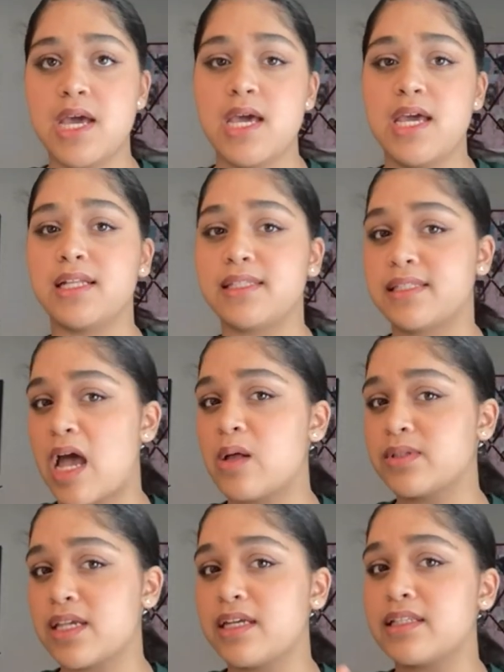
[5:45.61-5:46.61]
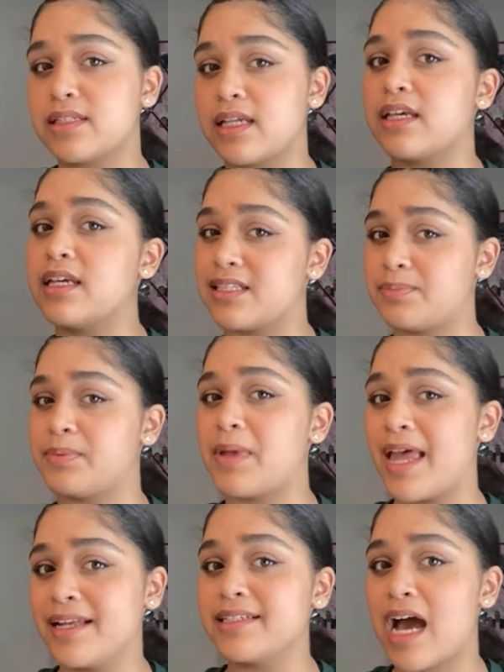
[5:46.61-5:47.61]
it sounds like it's
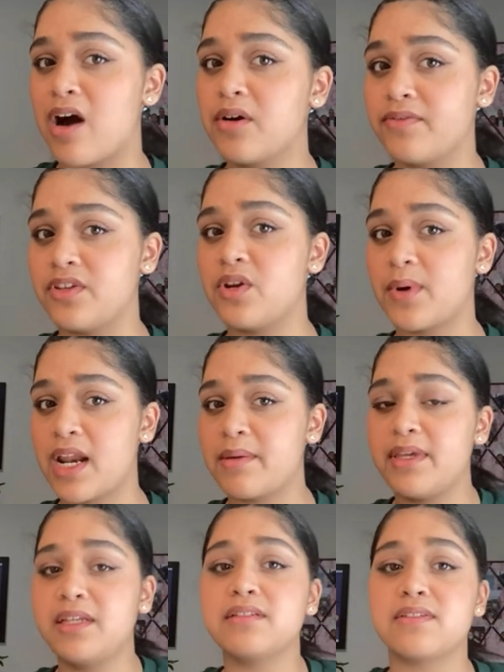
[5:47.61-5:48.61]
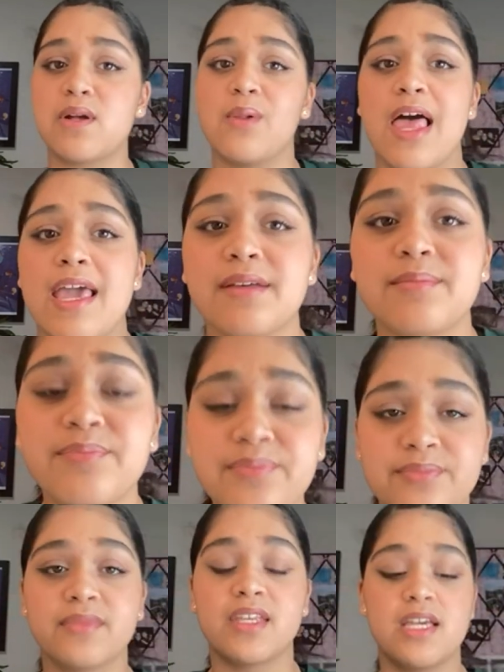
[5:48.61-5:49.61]
planned out, if you know what I mean. So like,
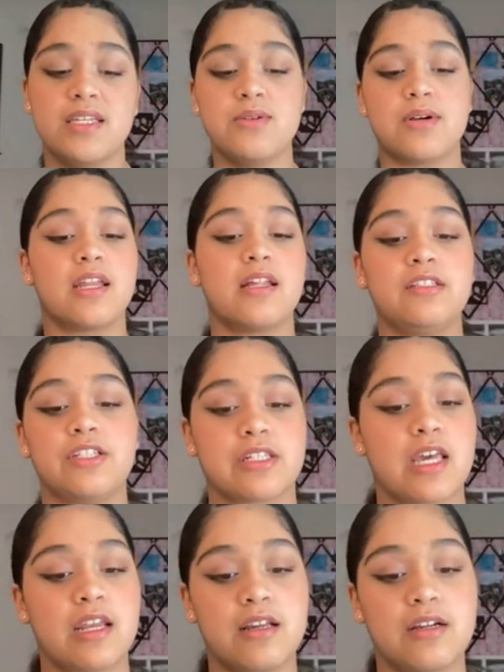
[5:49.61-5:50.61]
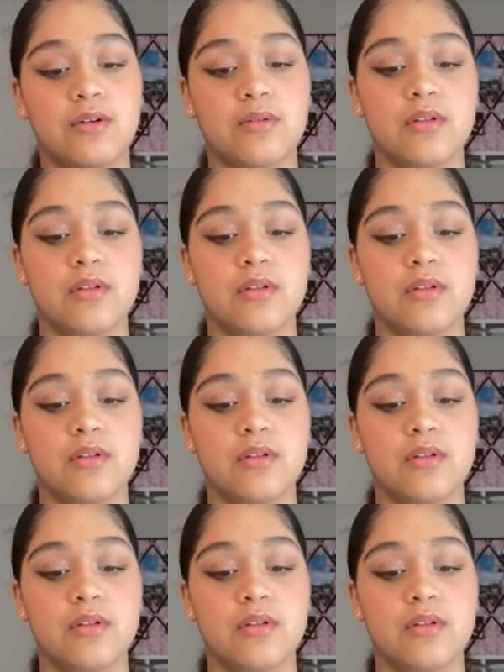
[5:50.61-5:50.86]
you kind of just gotta go,